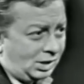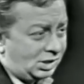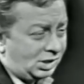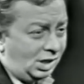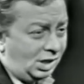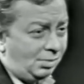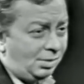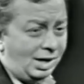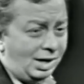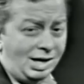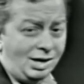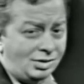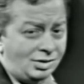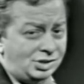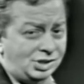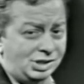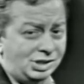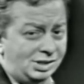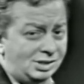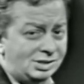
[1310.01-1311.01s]
Somehow
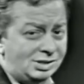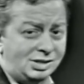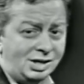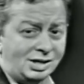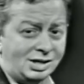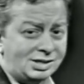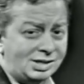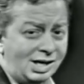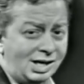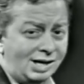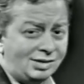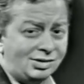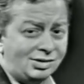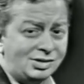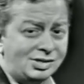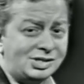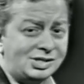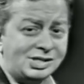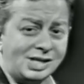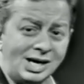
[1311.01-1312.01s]
she's just not
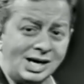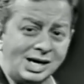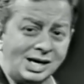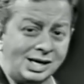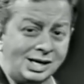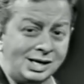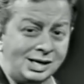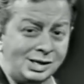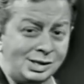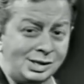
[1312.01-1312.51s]
the same.